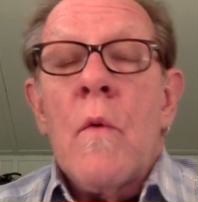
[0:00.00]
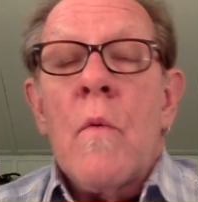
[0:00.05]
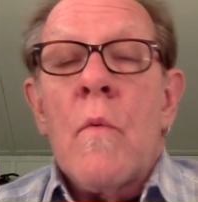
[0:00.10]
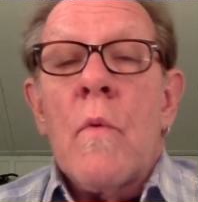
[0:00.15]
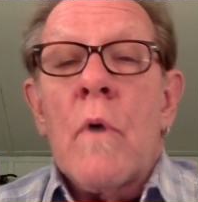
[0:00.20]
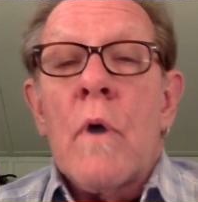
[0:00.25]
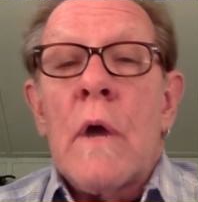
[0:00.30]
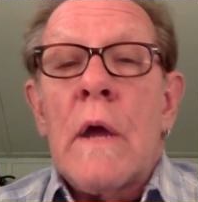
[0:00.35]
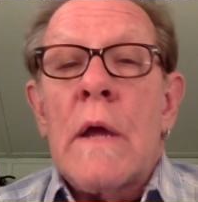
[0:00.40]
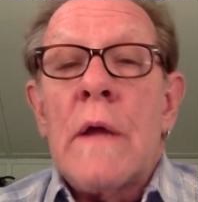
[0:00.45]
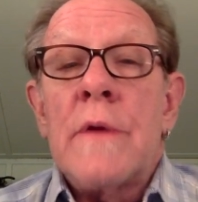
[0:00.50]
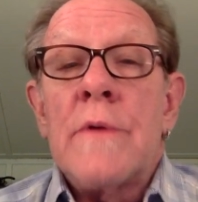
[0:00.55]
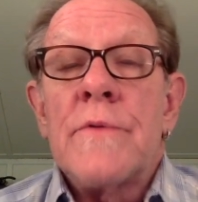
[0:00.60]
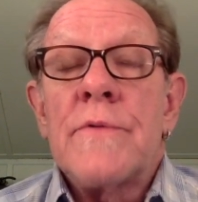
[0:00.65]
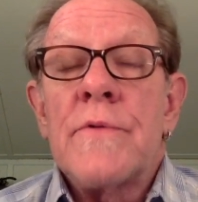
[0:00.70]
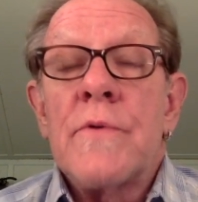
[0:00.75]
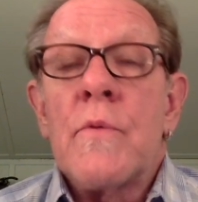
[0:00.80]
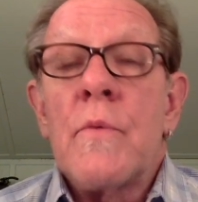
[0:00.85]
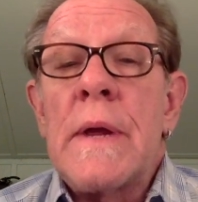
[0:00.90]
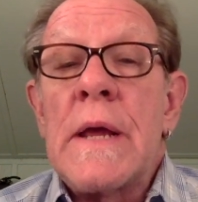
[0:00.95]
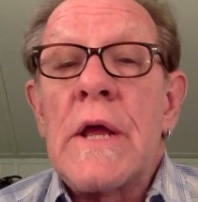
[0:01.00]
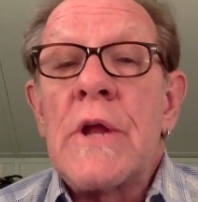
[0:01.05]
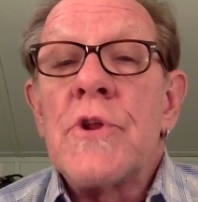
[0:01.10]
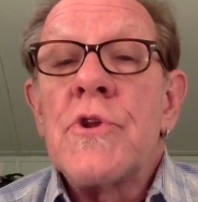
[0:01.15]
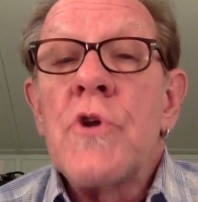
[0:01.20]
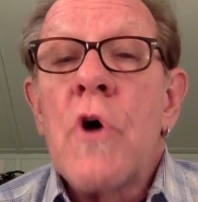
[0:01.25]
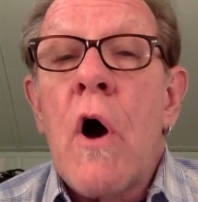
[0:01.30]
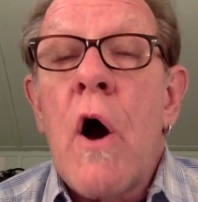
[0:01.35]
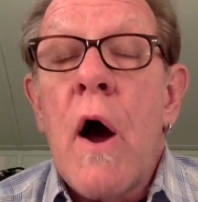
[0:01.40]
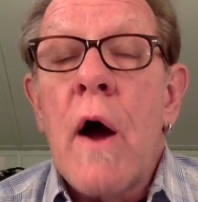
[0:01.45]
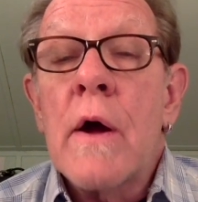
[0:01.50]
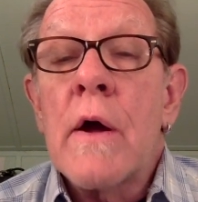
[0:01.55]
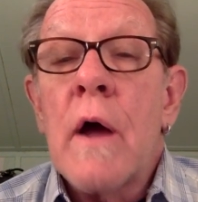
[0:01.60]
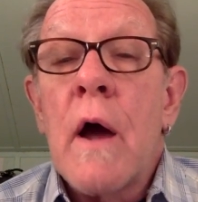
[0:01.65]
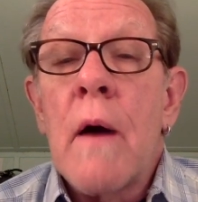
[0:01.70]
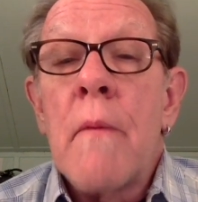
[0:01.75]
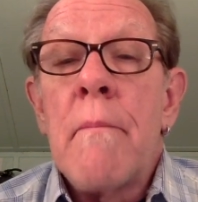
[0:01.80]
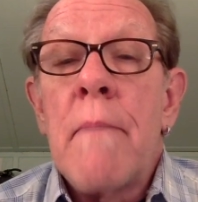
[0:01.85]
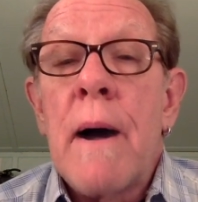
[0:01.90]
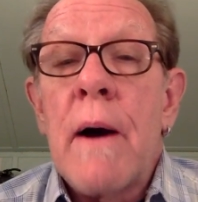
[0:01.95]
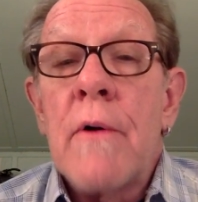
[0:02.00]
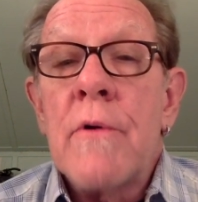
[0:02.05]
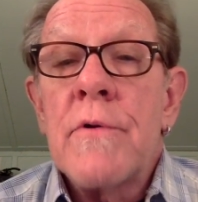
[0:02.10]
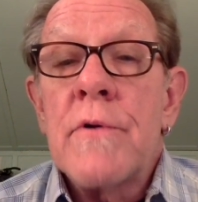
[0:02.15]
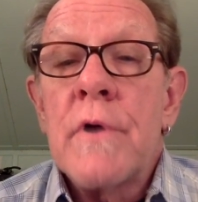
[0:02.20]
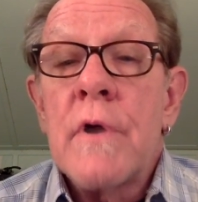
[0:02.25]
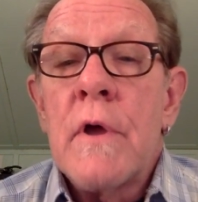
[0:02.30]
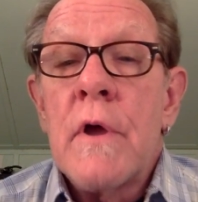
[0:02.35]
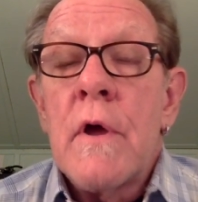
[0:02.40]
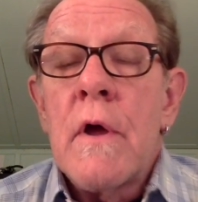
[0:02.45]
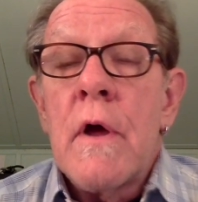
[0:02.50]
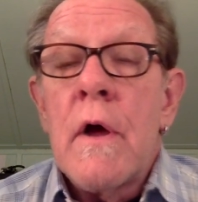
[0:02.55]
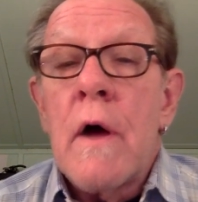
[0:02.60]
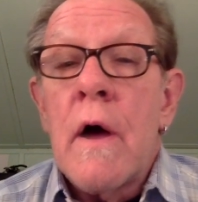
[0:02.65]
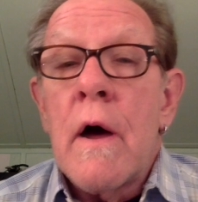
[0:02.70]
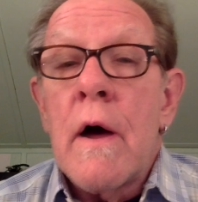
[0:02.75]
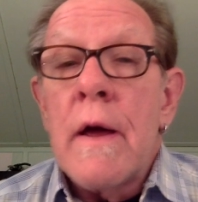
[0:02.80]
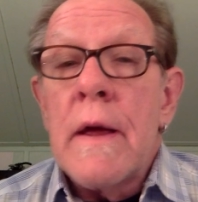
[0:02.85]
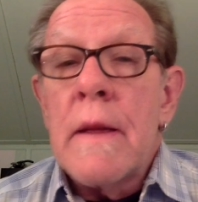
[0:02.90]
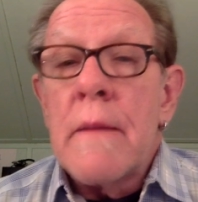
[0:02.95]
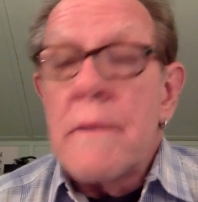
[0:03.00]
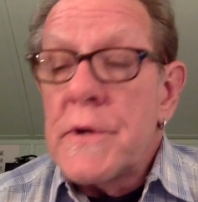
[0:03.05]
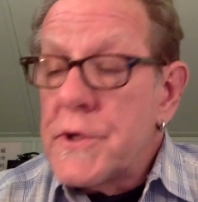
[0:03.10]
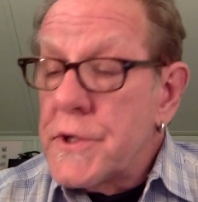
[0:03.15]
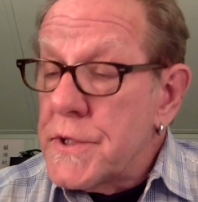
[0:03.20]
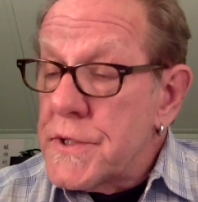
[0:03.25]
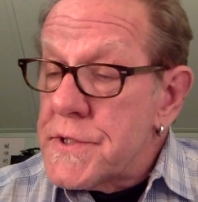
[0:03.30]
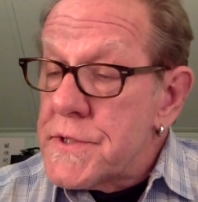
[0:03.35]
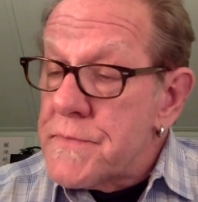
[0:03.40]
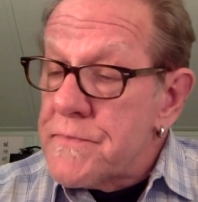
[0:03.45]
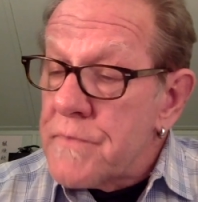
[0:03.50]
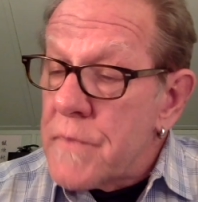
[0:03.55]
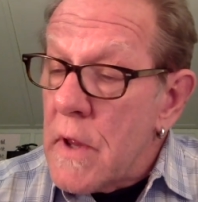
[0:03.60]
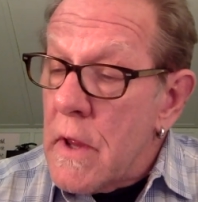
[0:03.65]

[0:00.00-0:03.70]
ways that we could talk about images.